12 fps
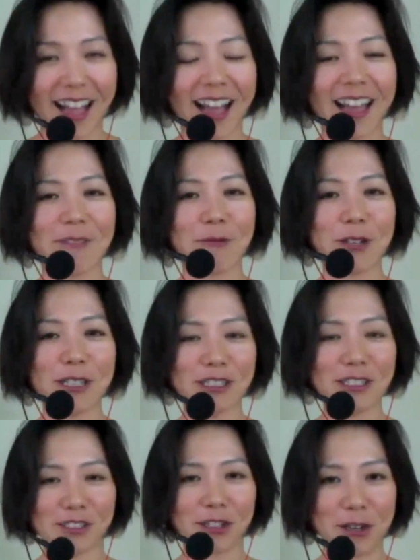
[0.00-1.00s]
I wanted
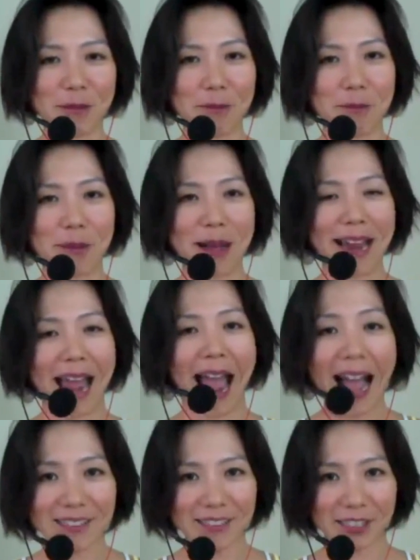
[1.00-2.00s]
to start by
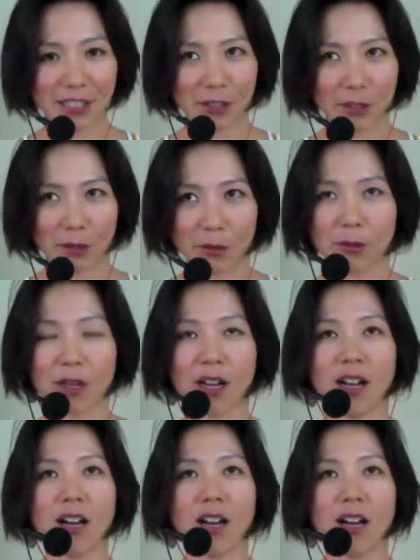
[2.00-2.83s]
asking you,